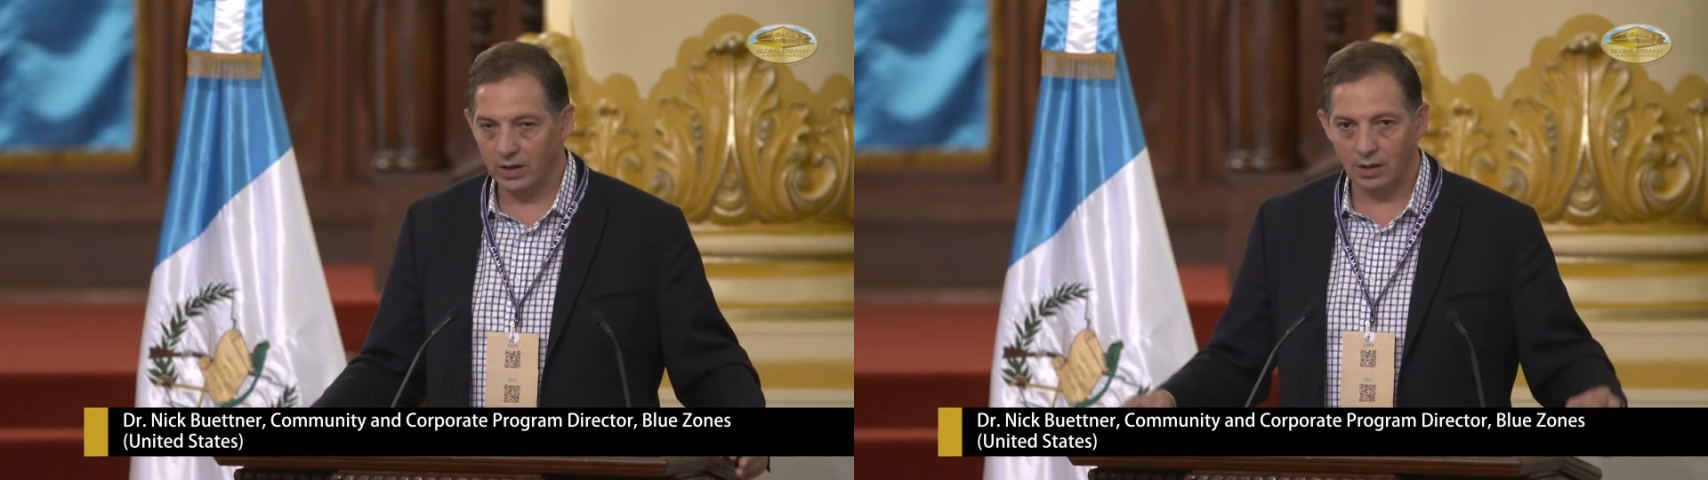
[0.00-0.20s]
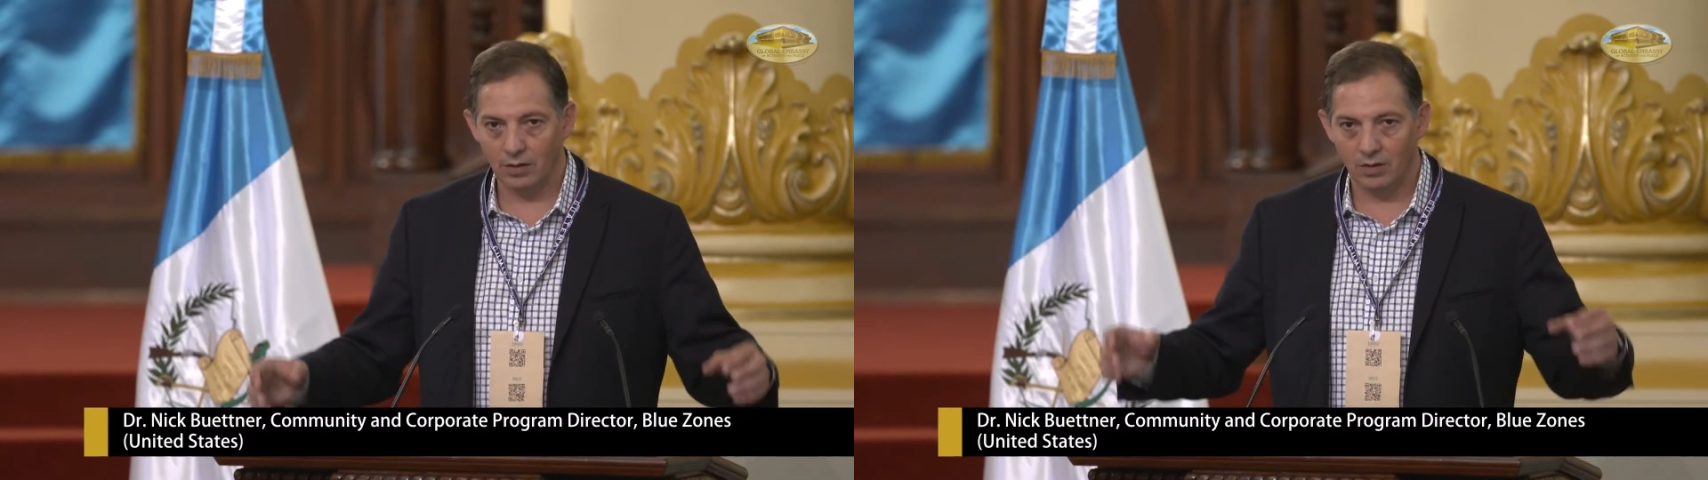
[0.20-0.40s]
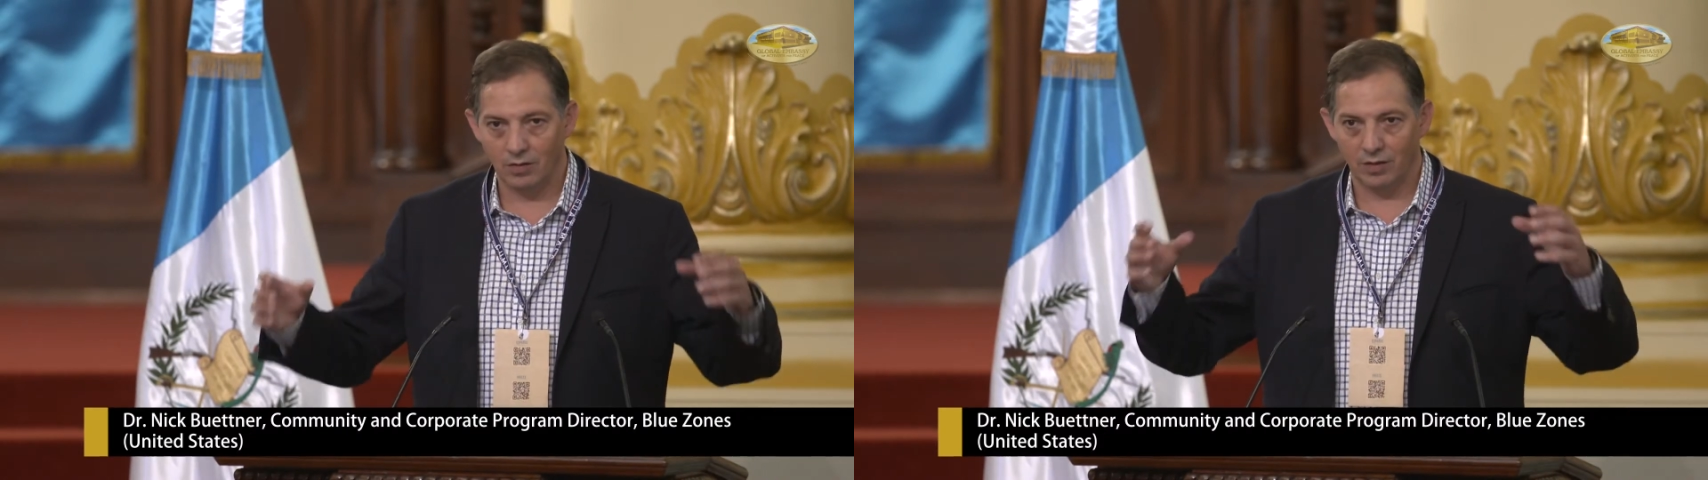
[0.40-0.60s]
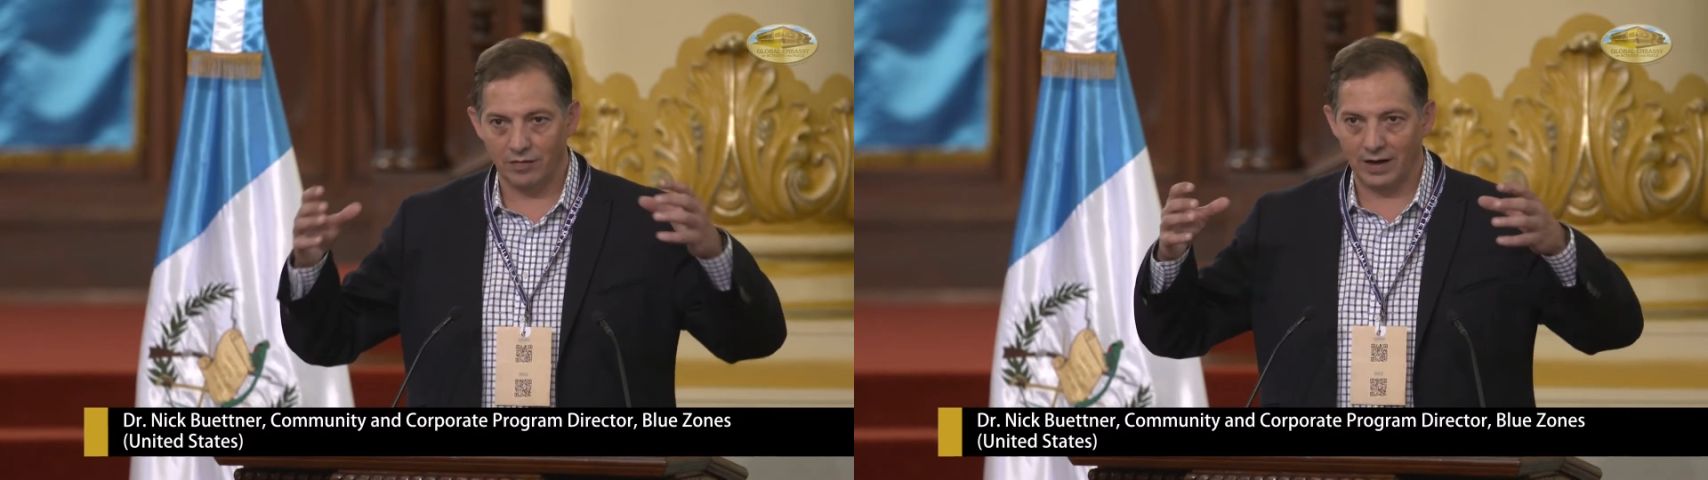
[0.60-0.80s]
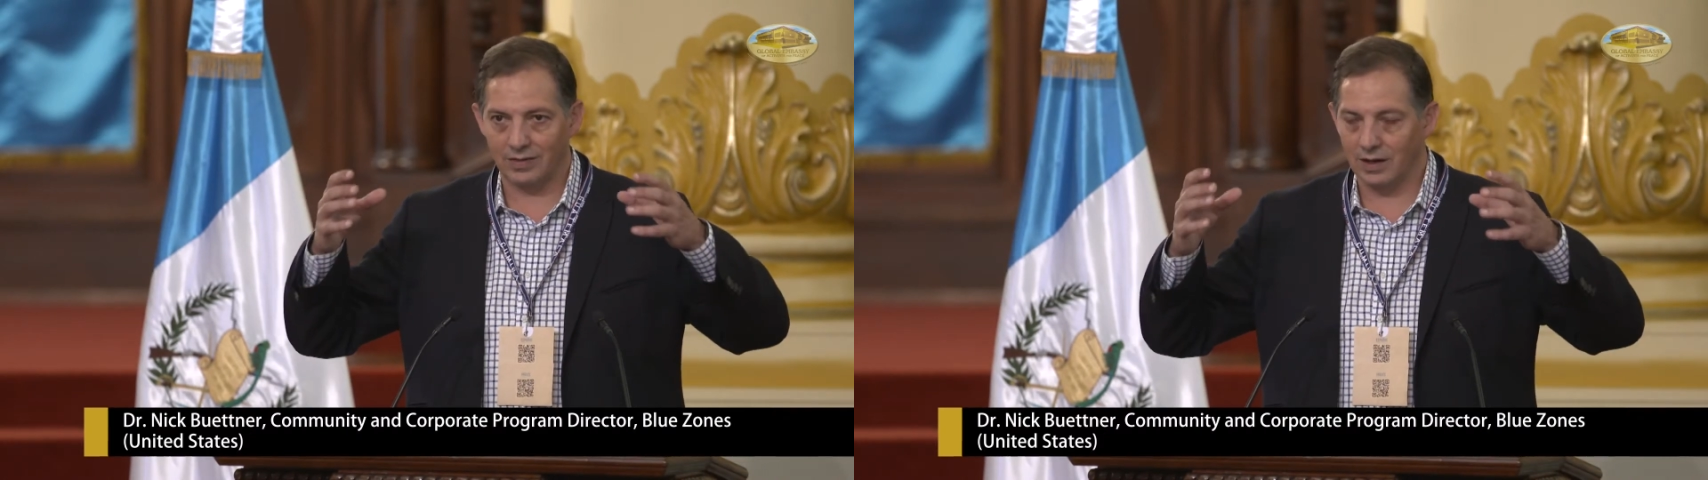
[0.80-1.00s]
is the
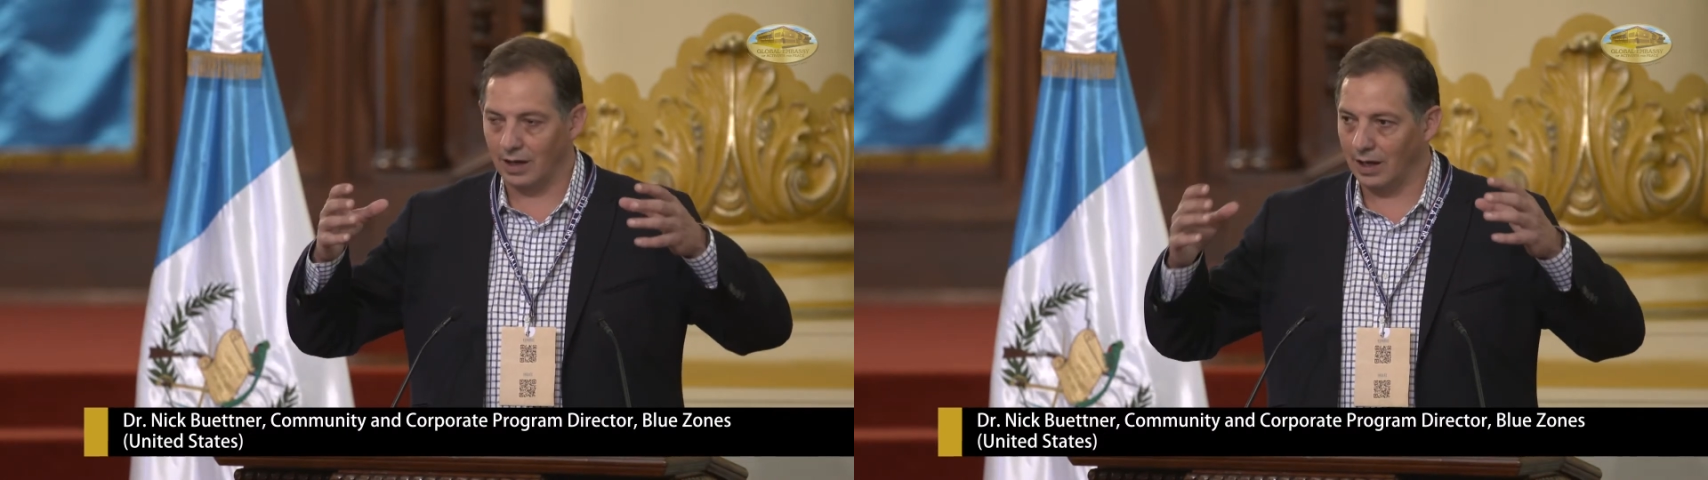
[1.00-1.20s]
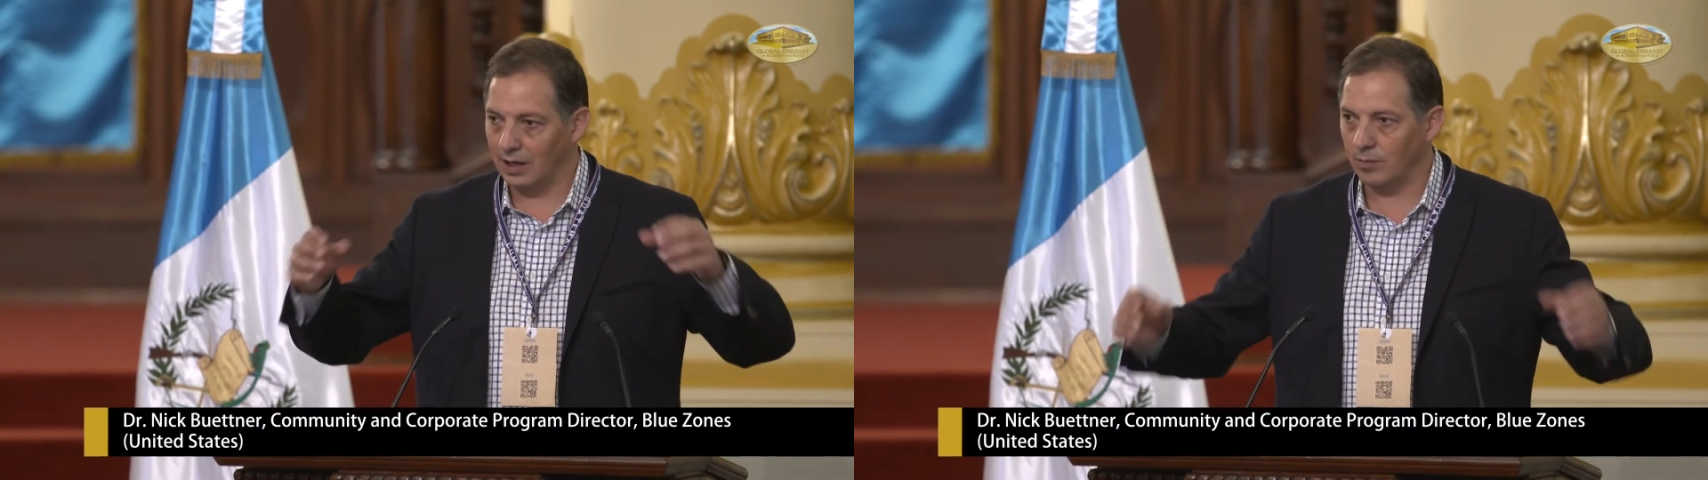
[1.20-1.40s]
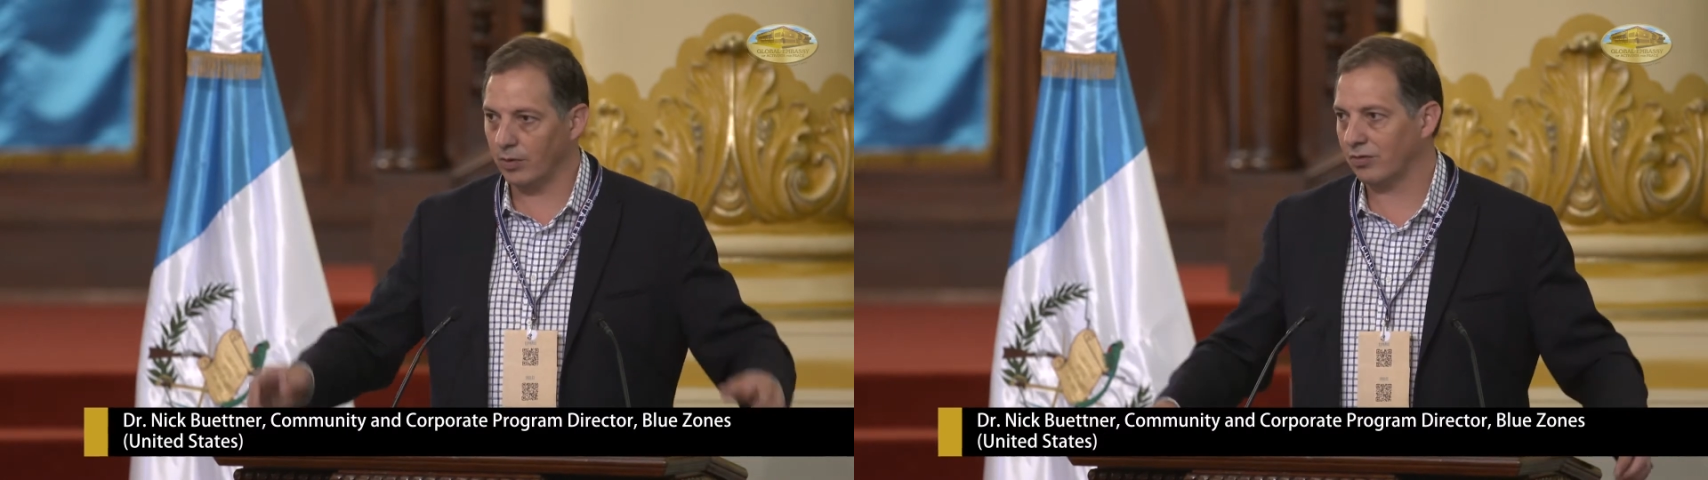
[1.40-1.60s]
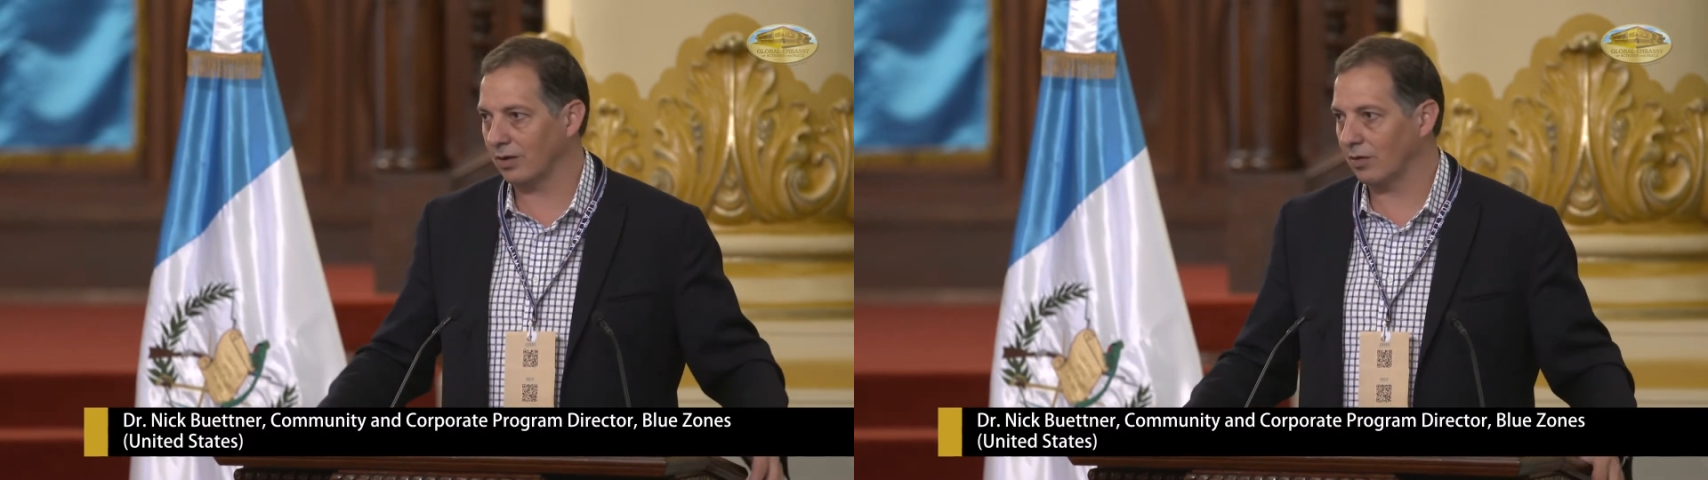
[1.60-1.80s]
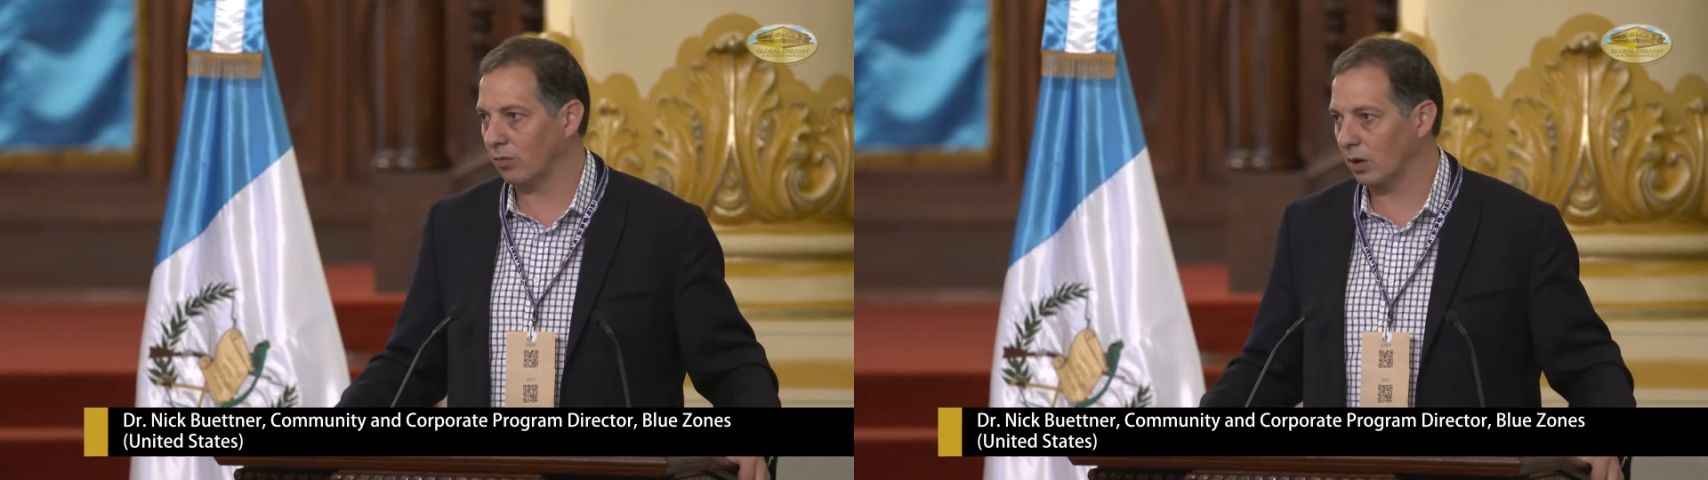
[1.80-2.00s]
fact that
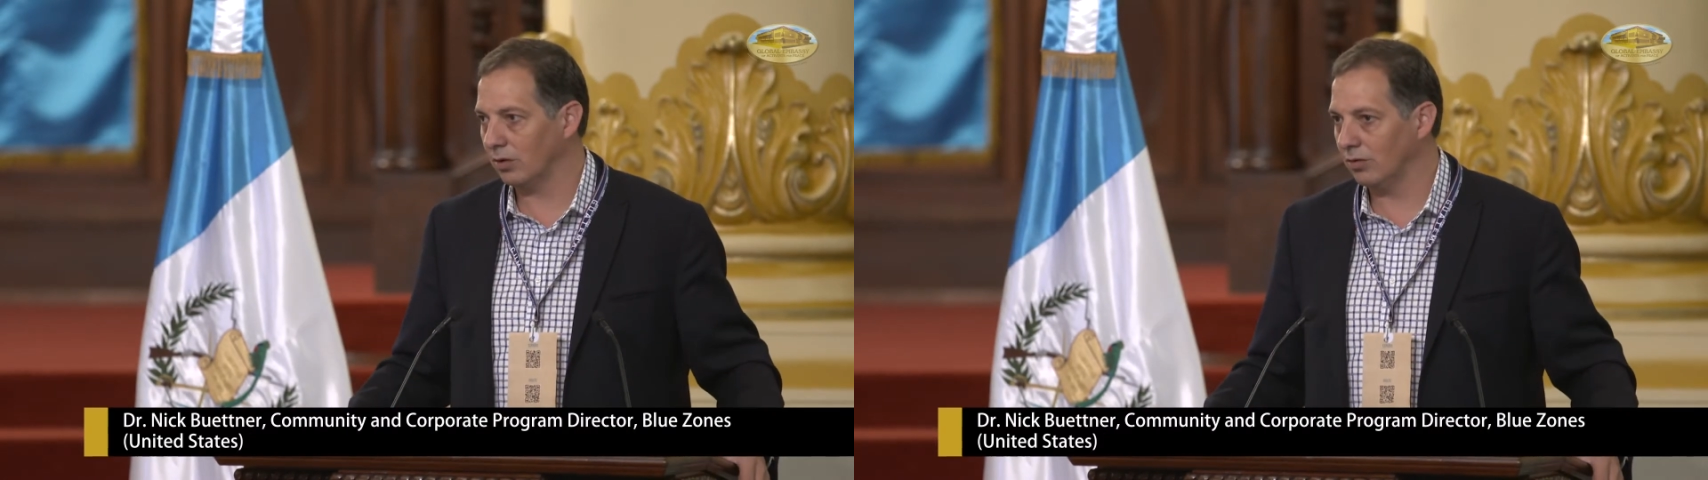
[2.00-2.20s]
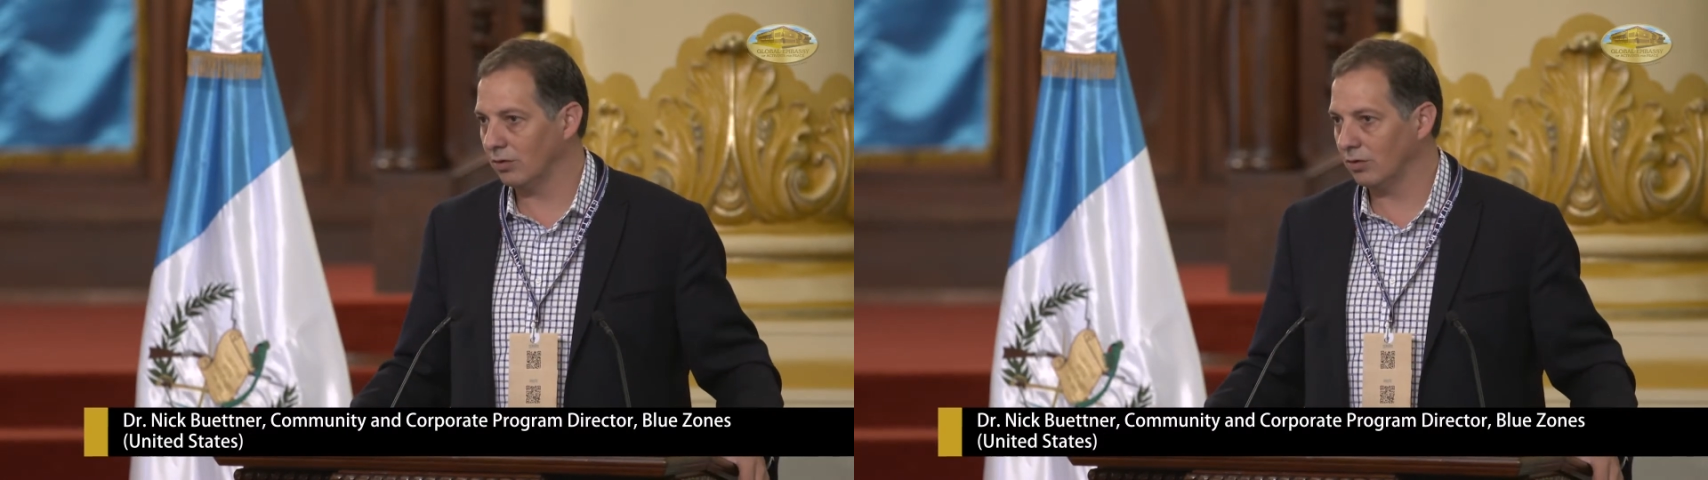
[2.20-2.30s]
80% of what you